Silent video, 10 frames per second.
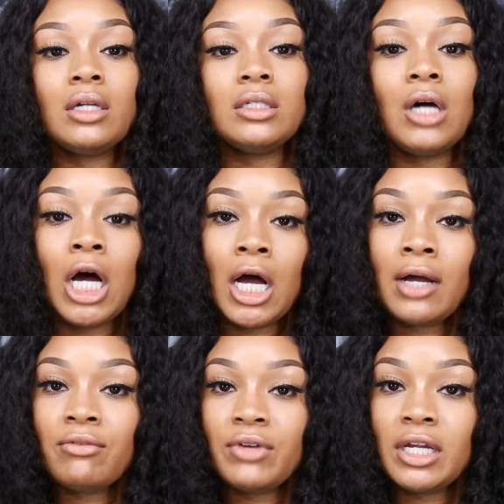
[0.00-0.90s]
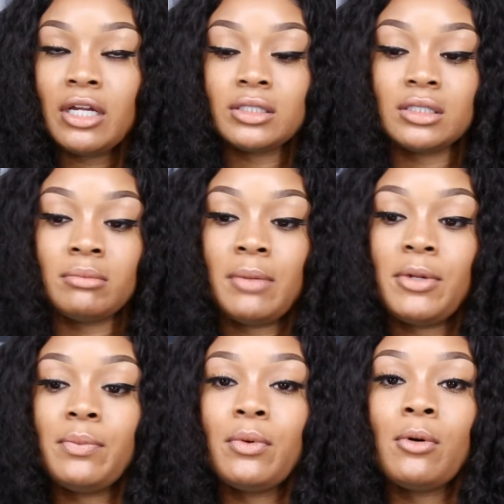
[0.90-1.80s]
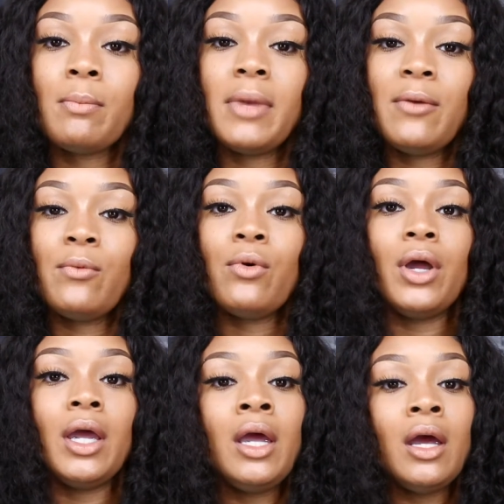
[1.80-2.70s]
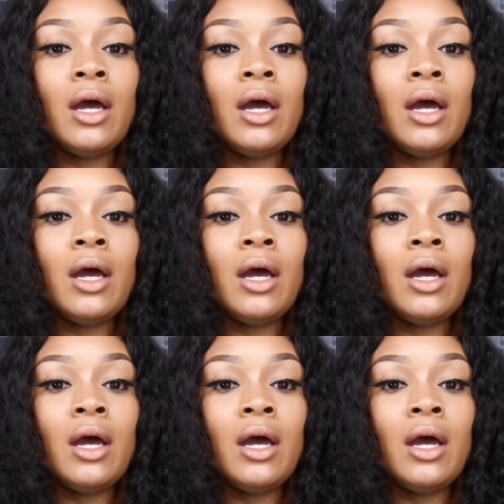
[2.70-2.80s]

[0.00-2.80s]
a long video, so many people may want